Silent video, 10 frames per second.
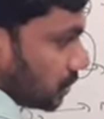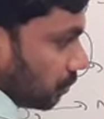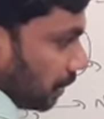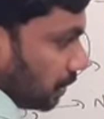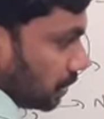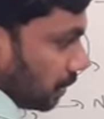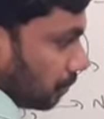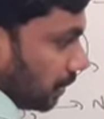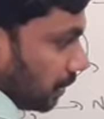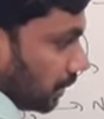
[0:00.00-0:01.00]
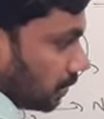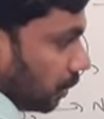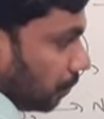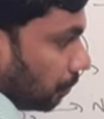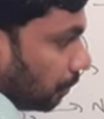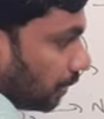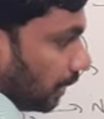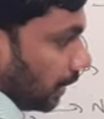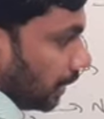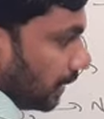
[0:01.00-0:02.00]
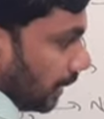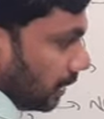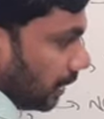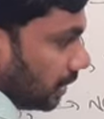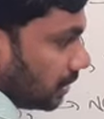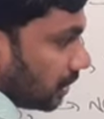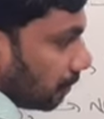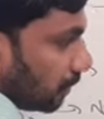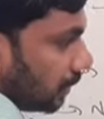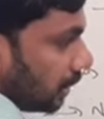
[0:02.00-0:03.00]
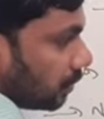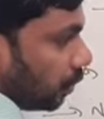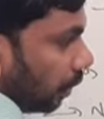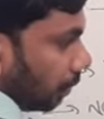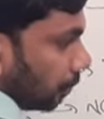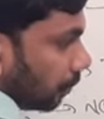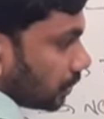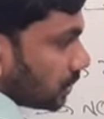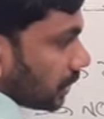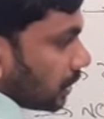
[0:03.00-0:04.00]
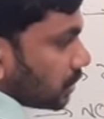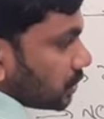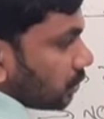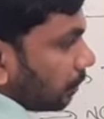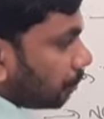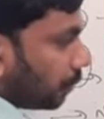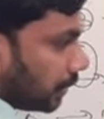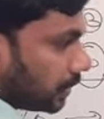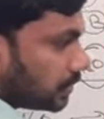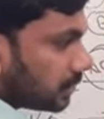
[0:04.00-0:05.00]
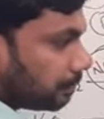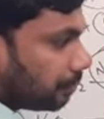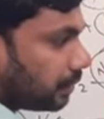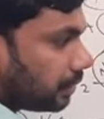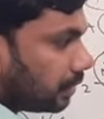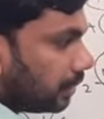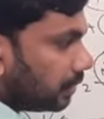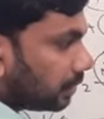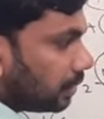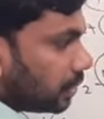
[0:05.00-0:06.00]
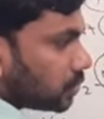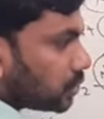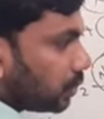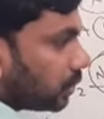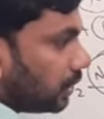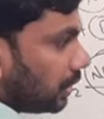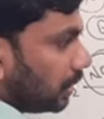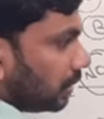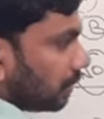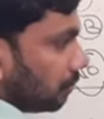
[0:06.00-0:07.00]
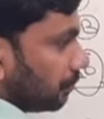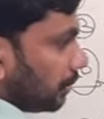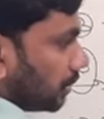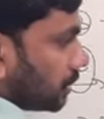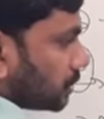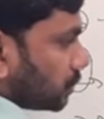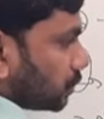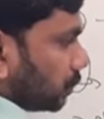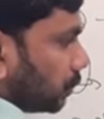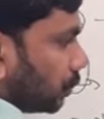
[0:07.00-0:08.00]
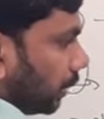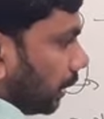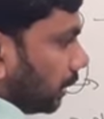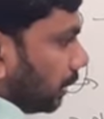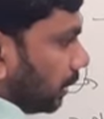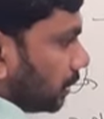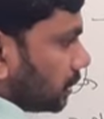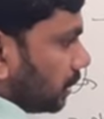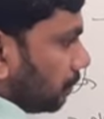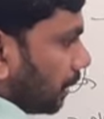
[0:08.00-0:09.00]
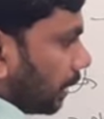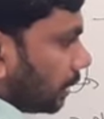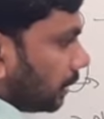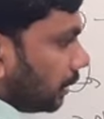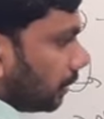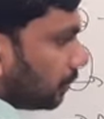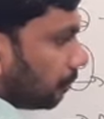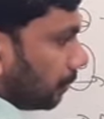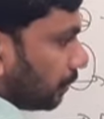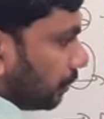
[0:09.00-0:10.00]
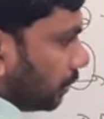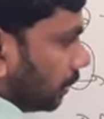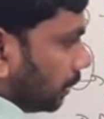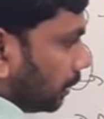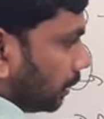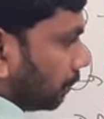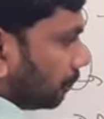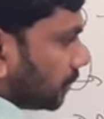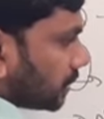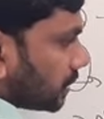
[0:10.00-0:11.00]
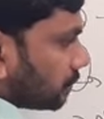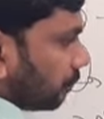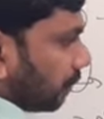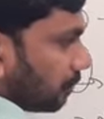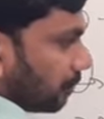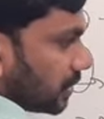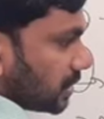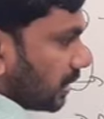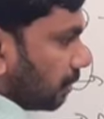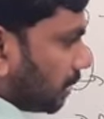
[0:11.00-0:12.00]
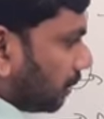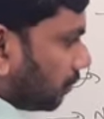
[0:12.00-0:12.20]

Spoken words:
to intermediate compound, again intermediate compound change to product. Clear? So here there is two energy barrier. This is for first chemical